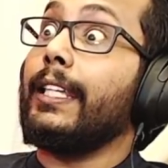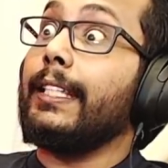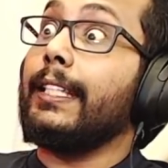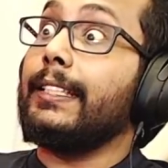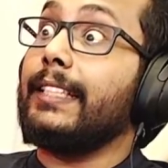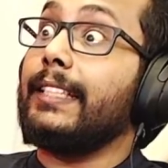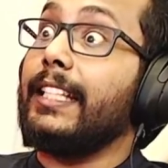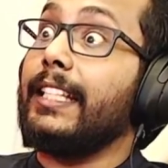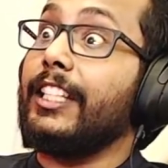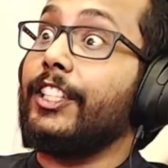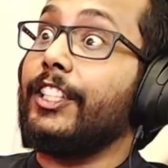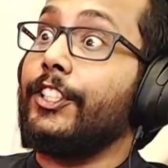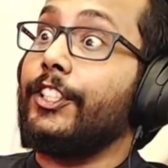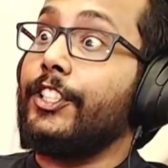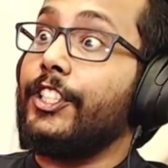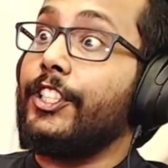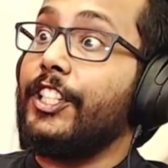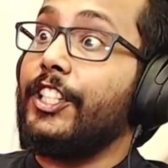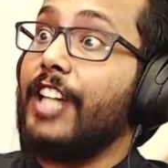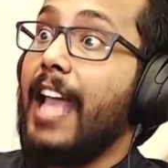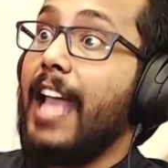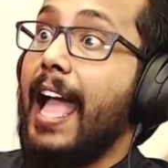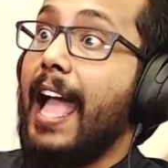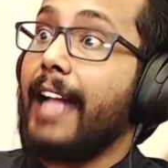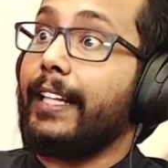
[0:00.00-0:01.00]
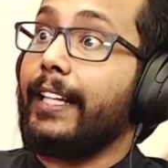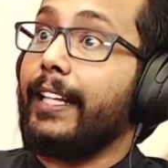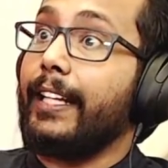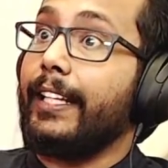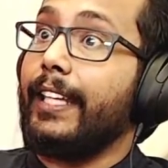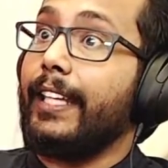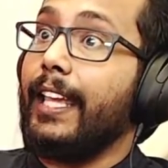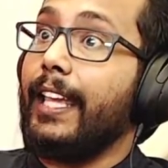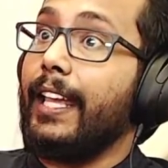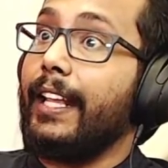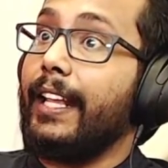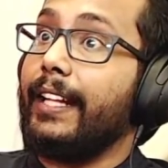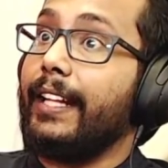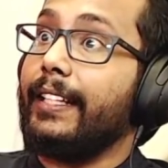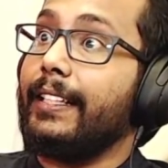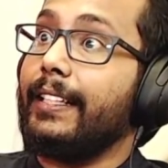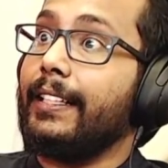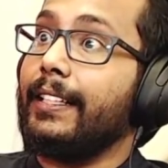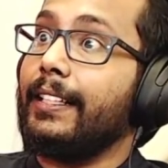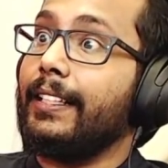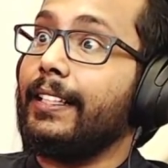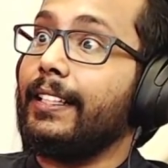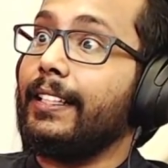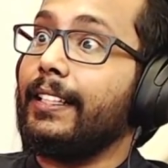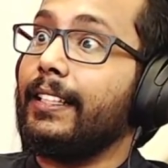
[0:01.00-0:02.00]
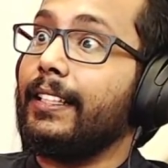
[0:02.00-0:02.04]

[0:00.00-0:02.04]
He sees Jack again.